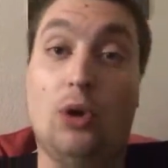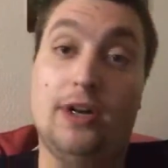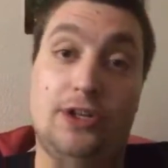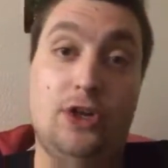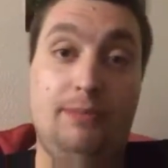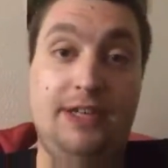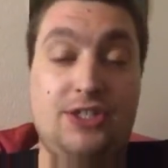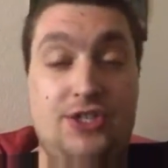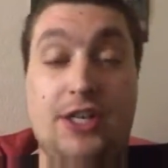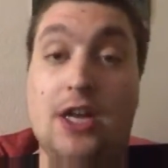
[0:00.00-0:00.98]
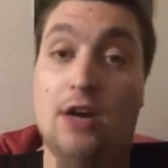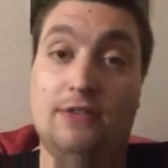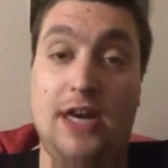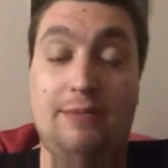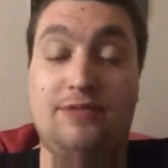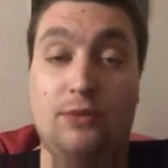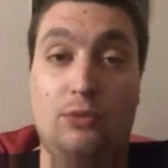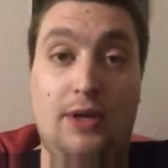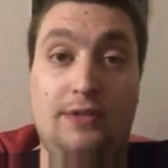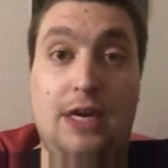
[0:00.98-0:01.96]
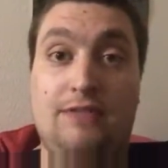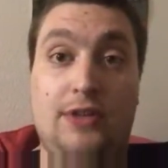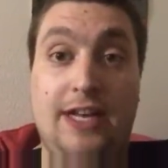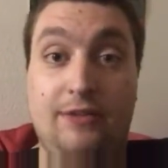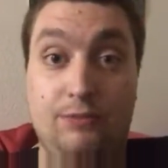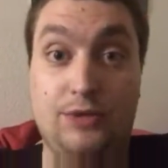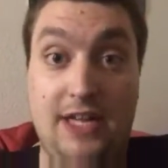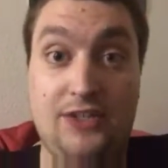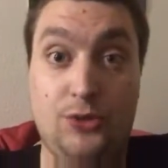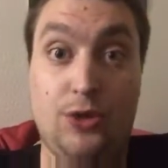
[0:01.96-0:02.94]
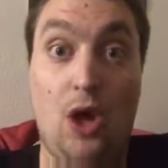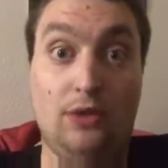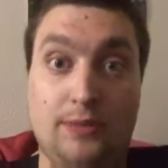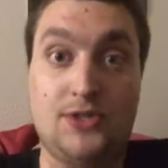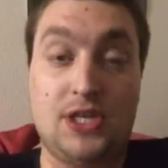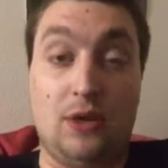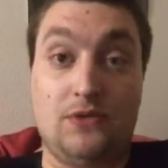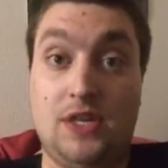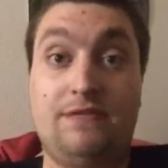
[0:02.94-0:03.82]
or it could be just a cover name for whatever they do call themselves,